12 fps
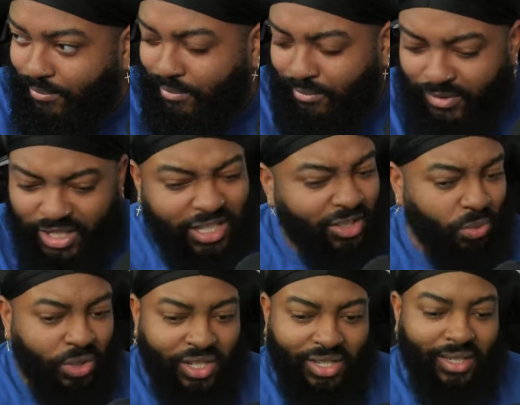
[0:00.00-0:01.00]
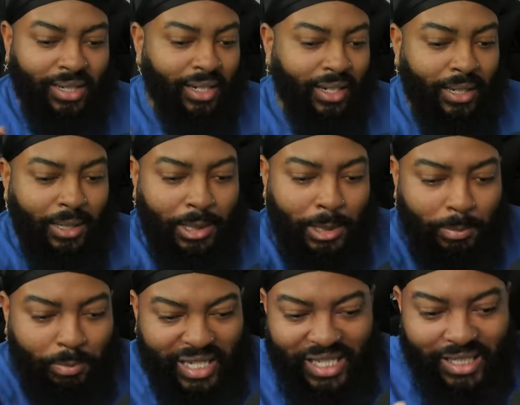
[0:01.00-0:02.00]
This was
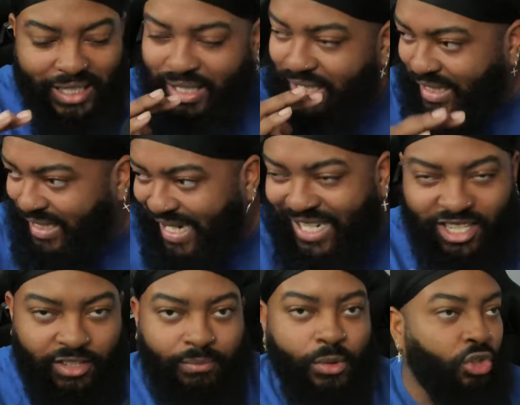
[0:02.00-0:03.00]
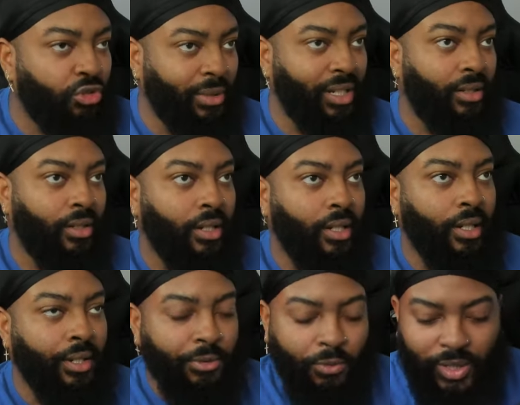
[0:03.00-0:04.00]
peak yes movement,
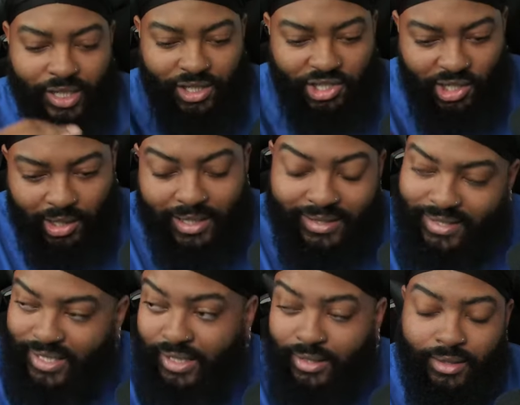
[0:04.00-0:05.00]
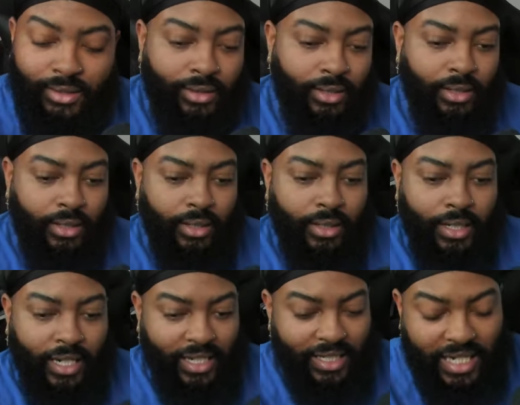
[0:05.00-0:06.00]
when John Cena
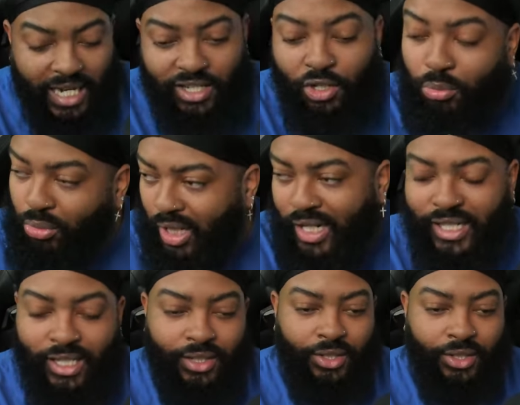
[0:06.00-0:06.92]
and Daniel Bryan